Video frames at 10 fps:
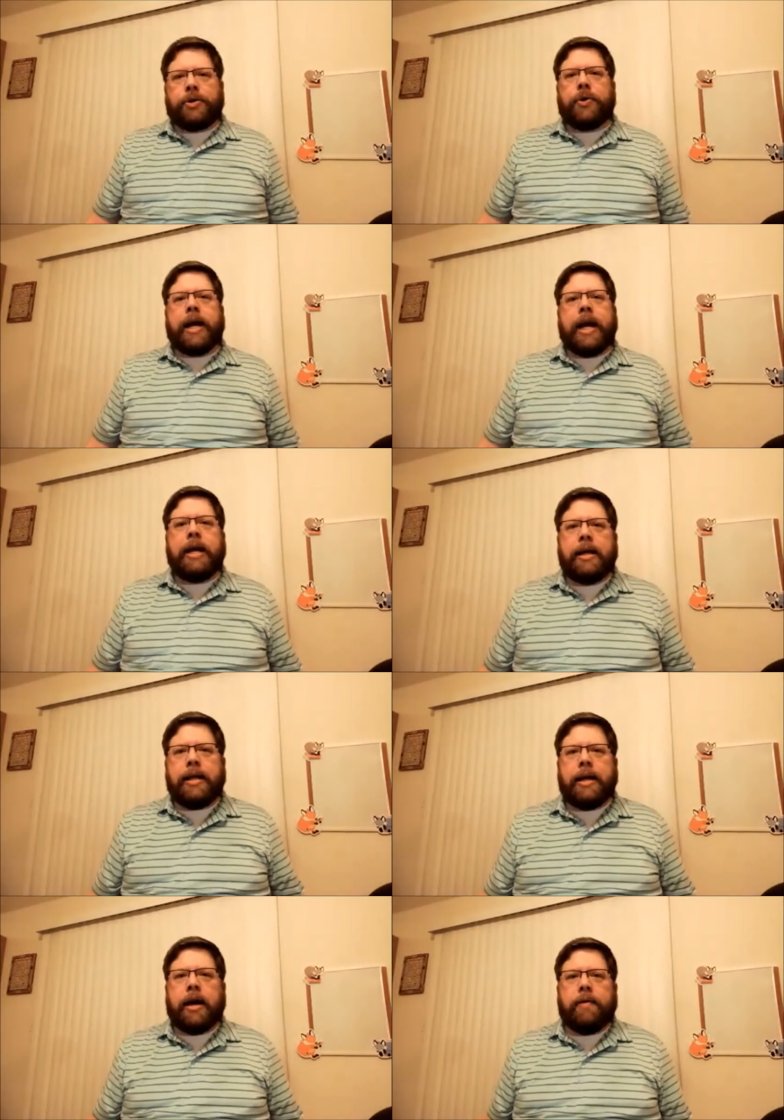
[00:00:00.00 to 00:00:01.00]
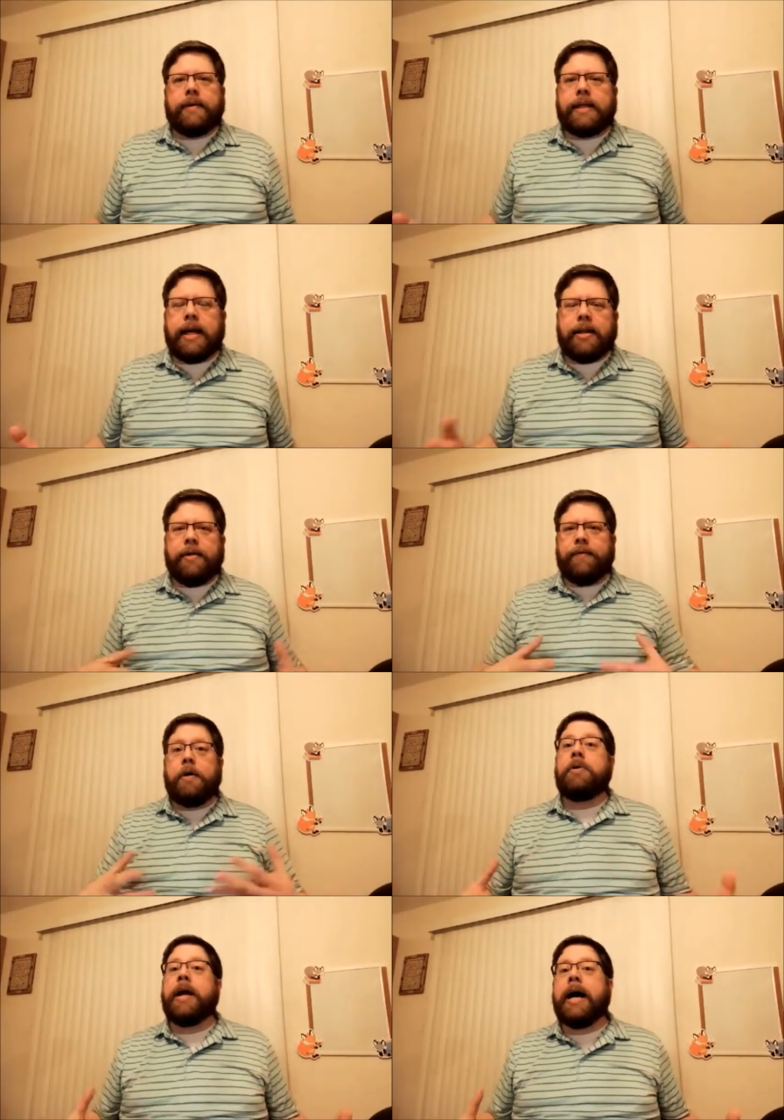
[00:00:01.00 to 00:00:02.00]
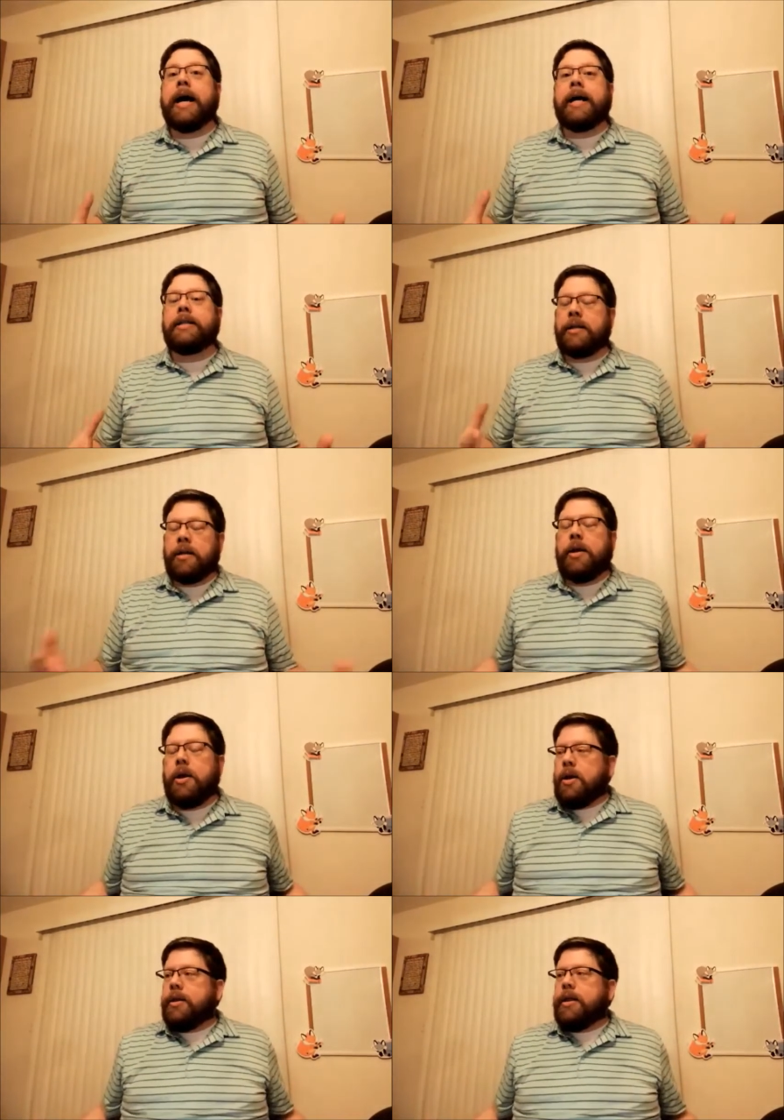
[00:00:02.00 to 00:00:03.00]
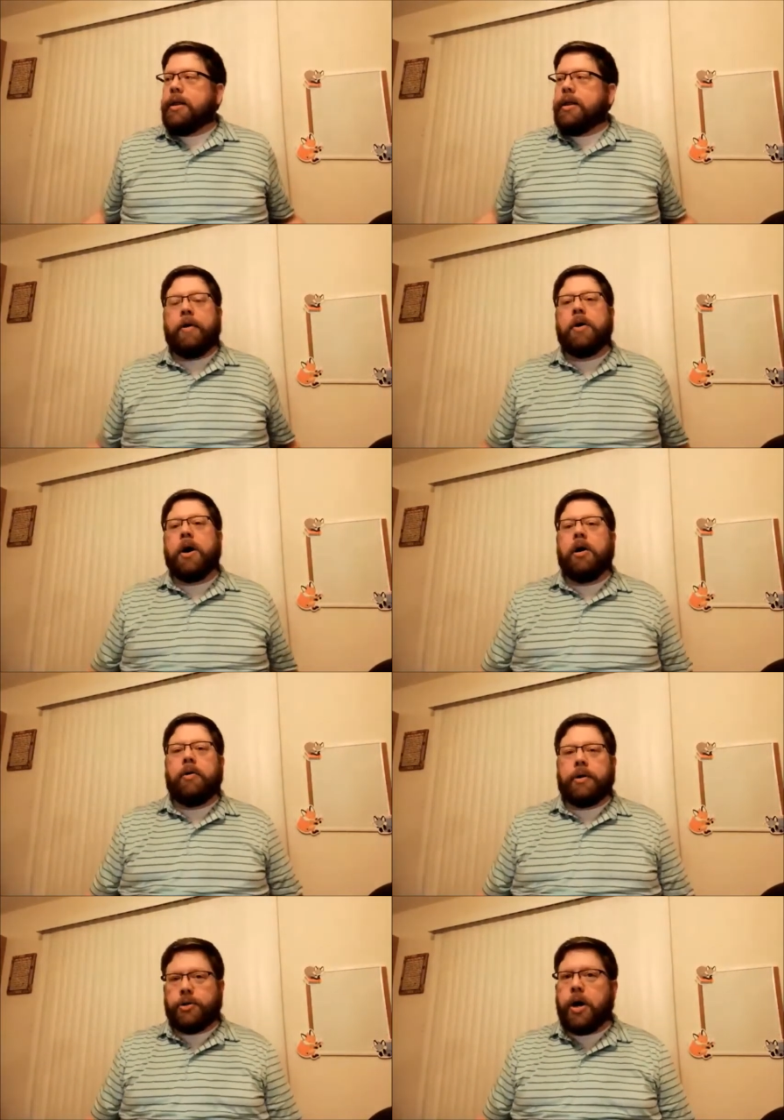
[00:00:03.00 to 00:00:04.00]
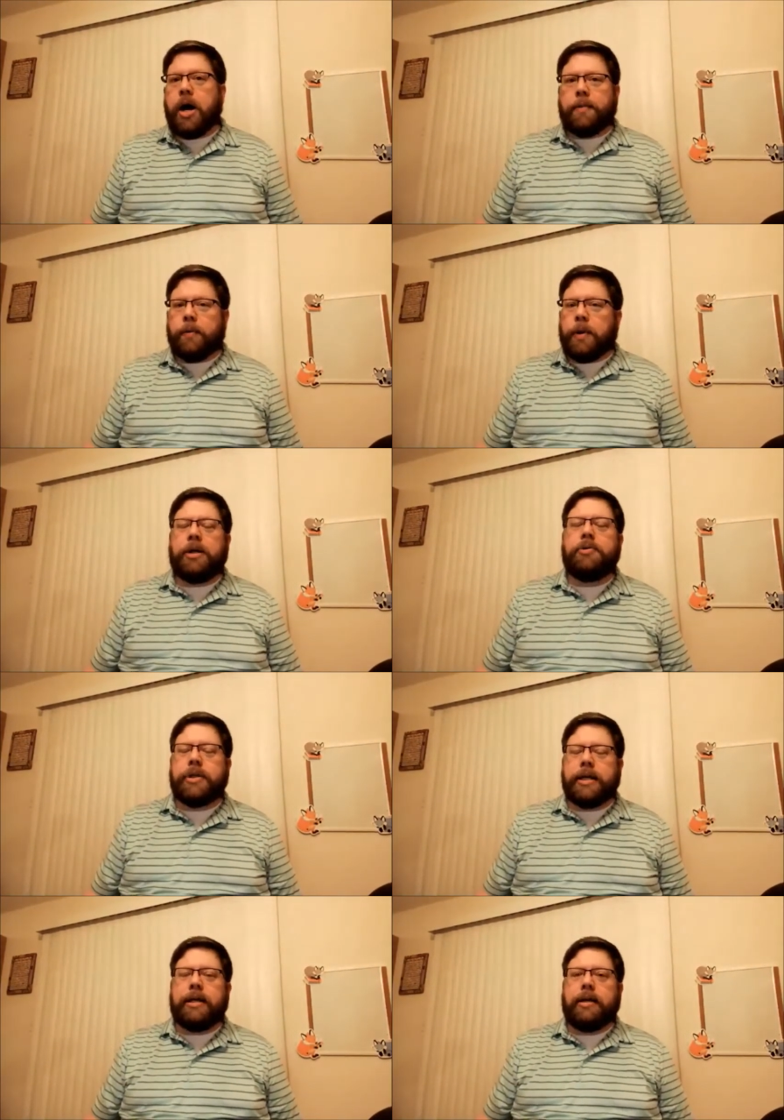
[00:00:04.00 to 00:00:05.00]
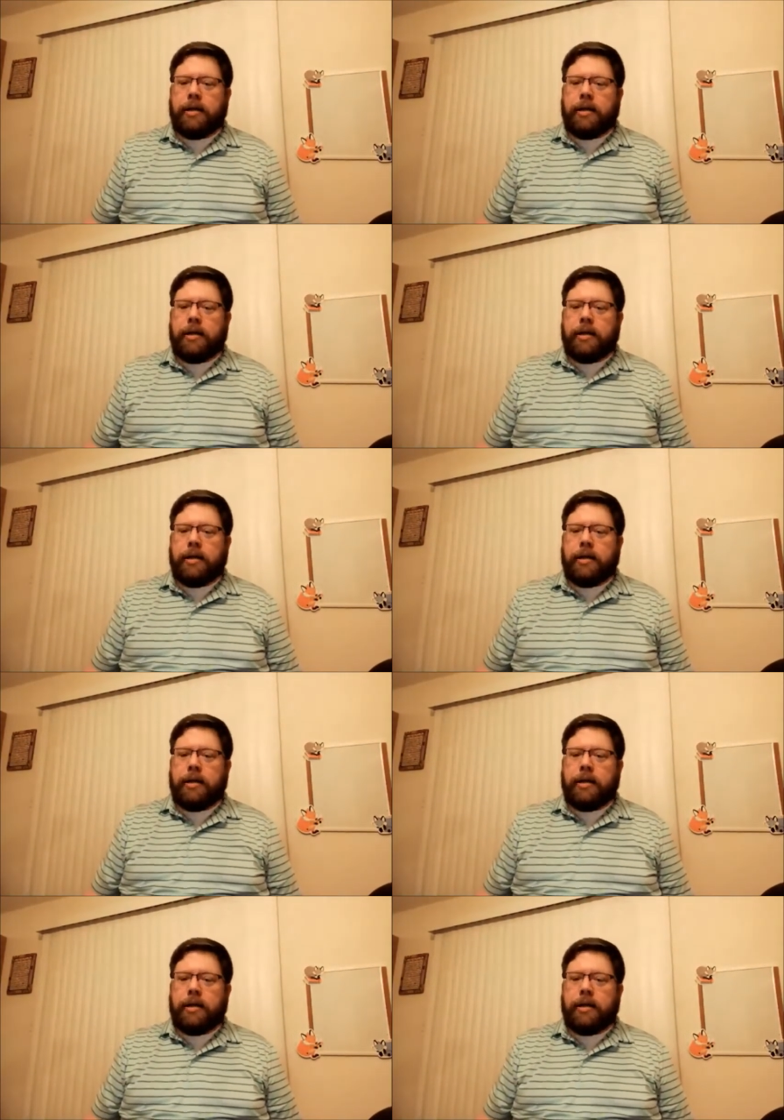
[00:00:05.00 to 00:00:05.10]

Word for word: drained and then all of a sudden the phone dies and that phone call is dropped we lose it